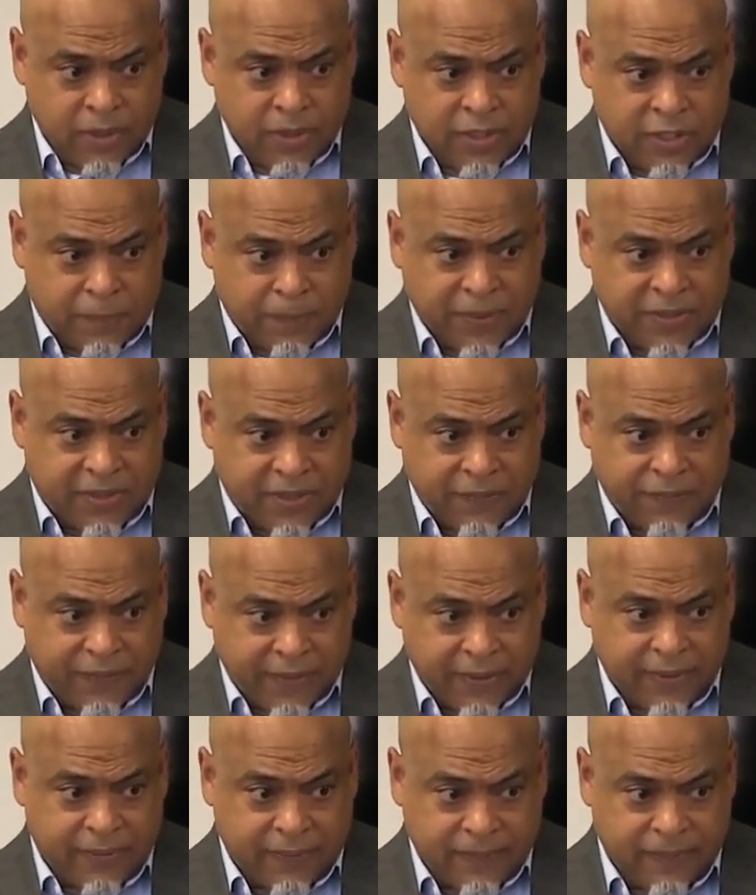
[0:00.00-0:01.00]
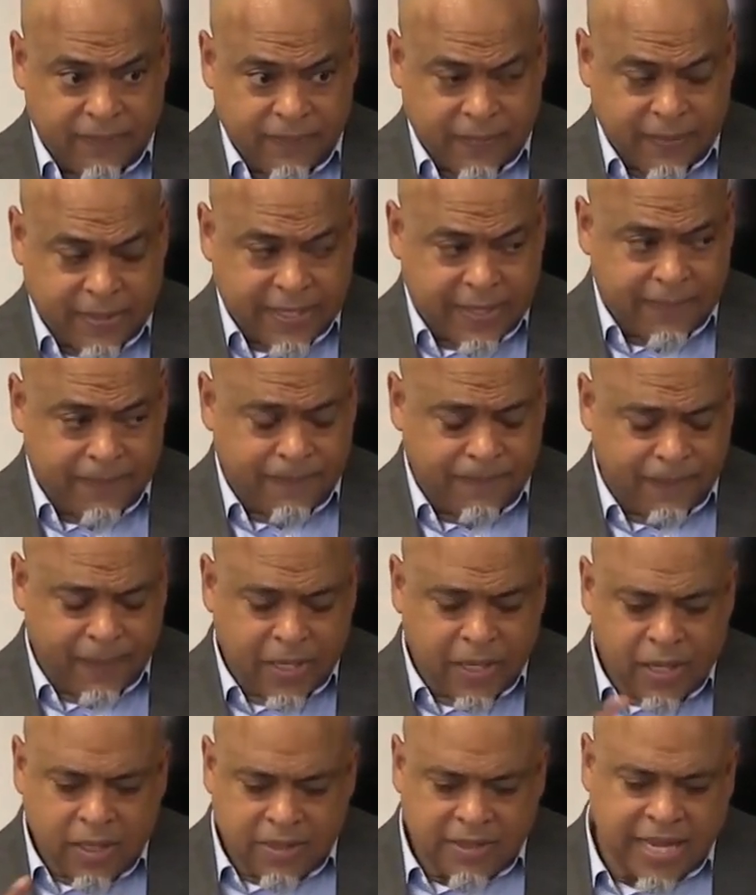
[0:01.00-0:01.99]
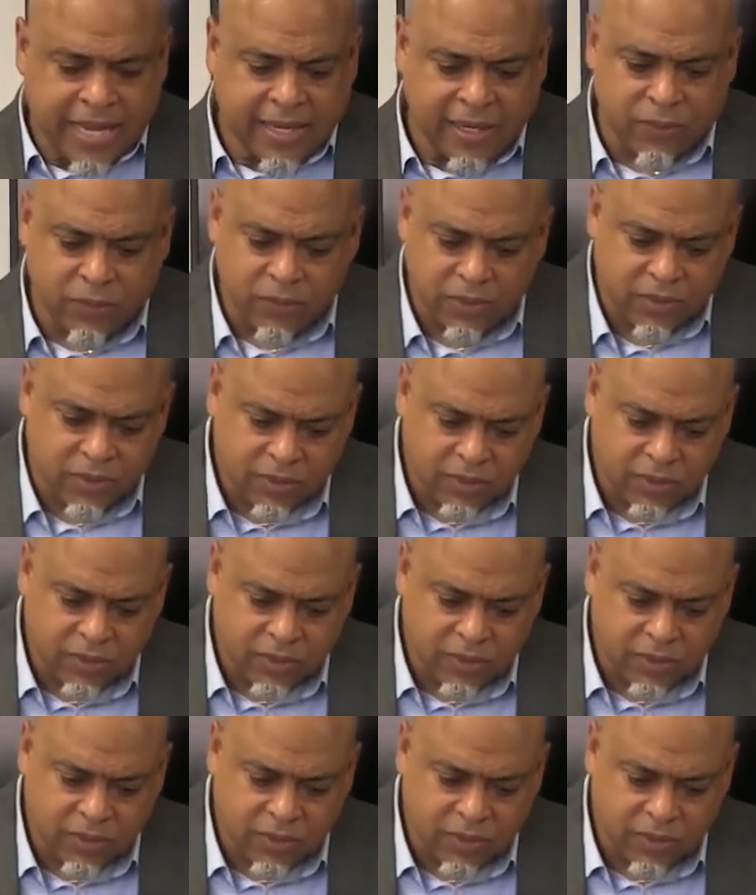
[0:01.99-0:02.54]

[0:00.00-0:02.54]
specific. Okay? Second